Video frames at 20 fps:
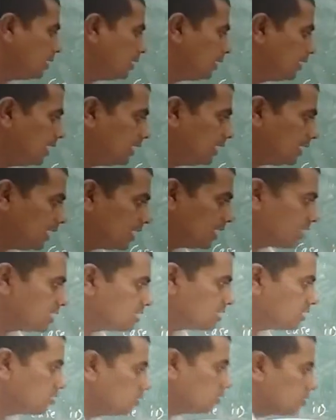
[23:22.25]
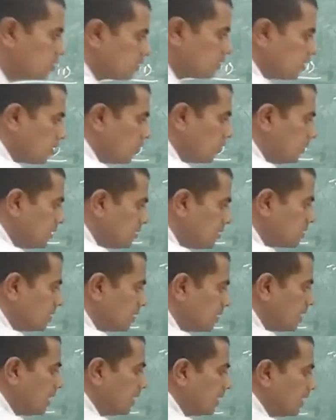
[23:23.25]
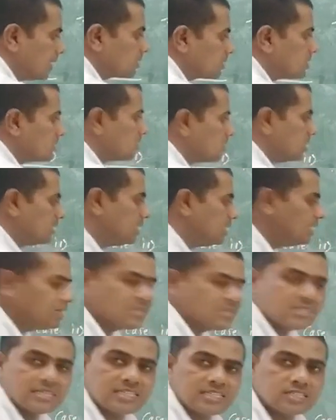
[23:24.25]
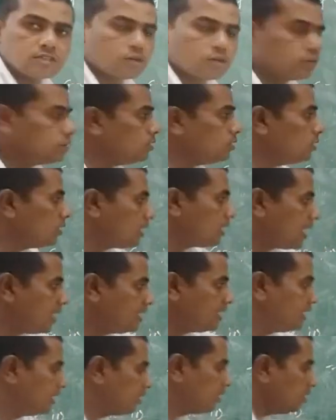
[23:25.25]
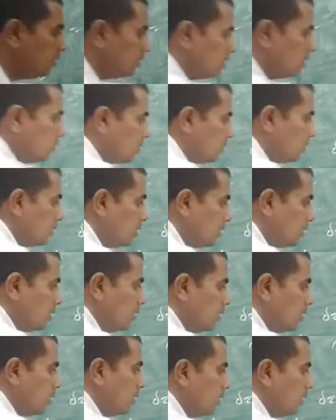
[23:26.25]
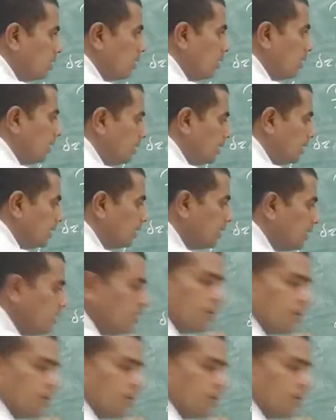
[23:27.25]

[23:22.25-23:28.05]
delta x is equal to 0 means delta z is equal to I into delta